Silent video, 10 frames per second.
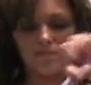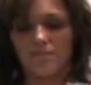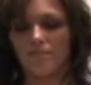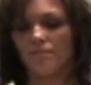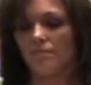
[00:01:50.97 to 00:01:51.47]

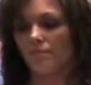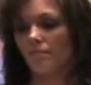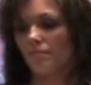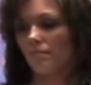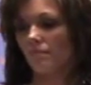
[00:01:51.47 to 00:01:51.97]

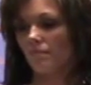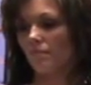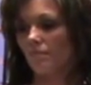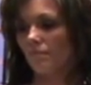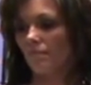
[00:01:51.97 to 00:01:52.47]

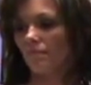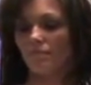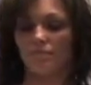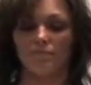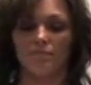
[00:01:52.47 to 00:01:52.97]

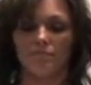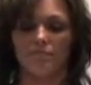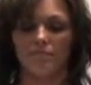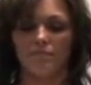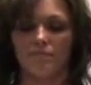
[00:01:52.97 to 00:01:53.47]

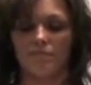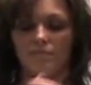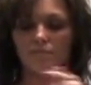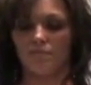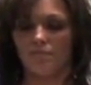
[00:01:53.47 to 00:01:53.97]

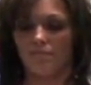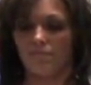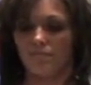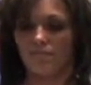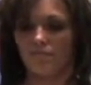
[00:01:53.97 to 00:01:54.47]

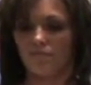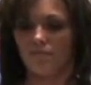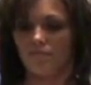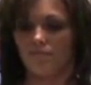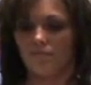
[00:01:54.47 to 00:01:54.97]

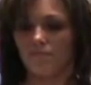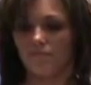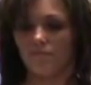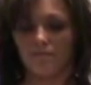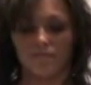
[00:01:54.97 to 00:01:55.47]

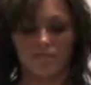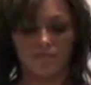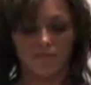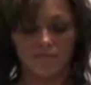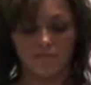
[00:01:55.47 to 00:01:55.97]

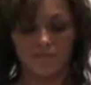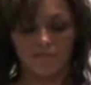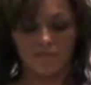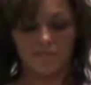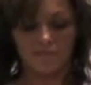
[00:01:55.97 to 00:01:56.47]

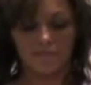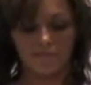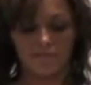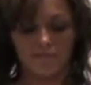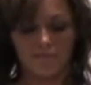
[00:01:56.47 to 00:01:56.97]

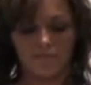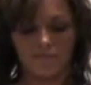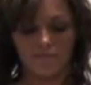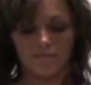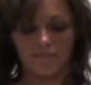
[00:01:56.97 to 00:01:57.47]

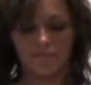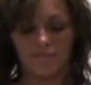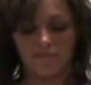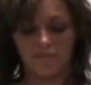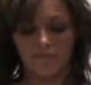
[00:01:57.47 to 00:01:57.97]

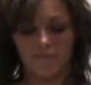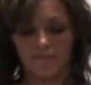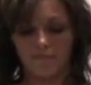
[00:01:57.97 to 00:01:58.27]
[no speech]